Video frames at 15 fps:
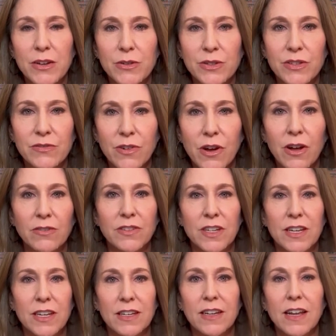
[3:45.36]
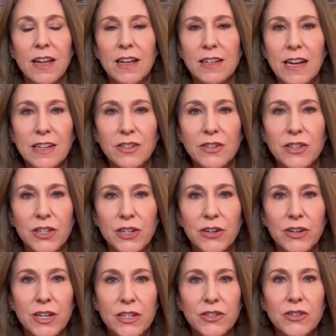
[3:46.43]
who's involved in national
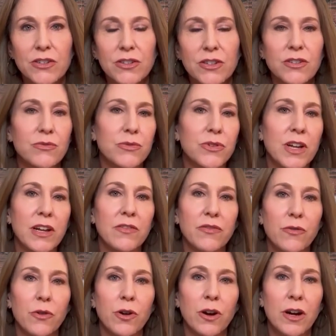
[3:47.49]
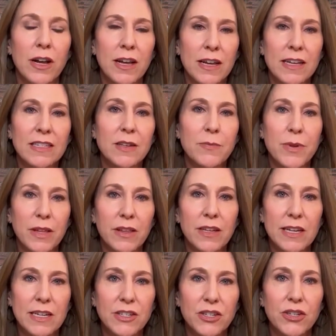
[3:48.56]
security issues is rooting for his
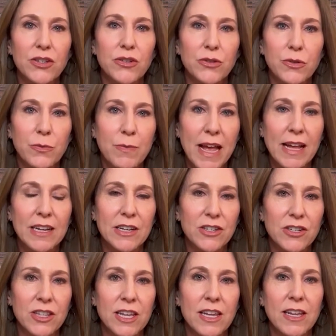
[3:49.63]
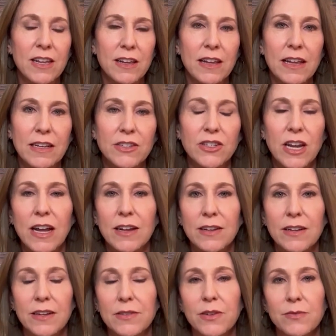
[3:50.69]
ability to manage the
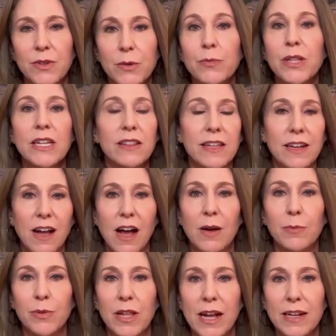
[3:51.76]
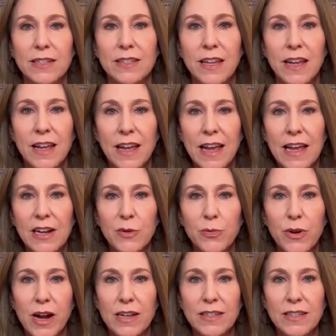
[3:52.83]
completely complex
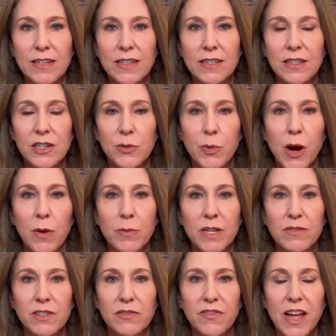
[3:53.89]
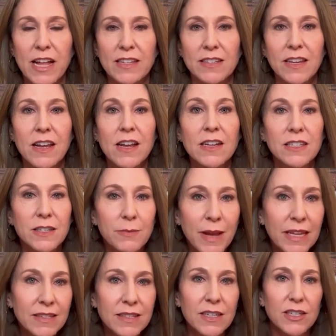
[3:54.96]
enterprise that is the Department of Defense.
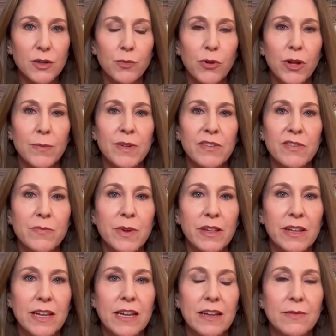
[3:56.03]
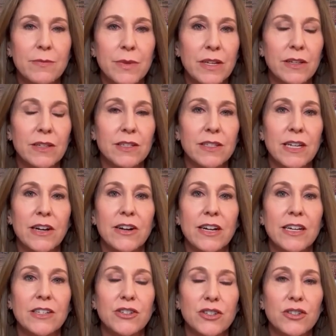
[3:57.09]
Domestic deployment of the
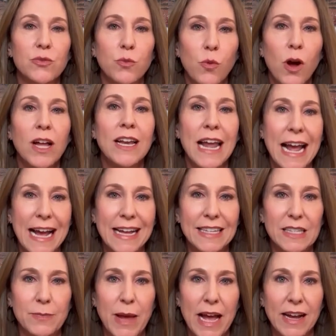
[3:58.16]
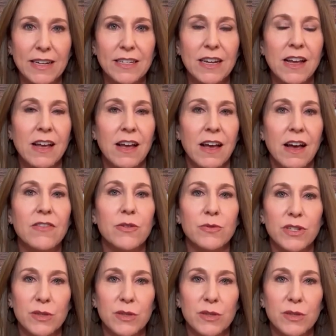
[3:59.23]
military is just one aspect of the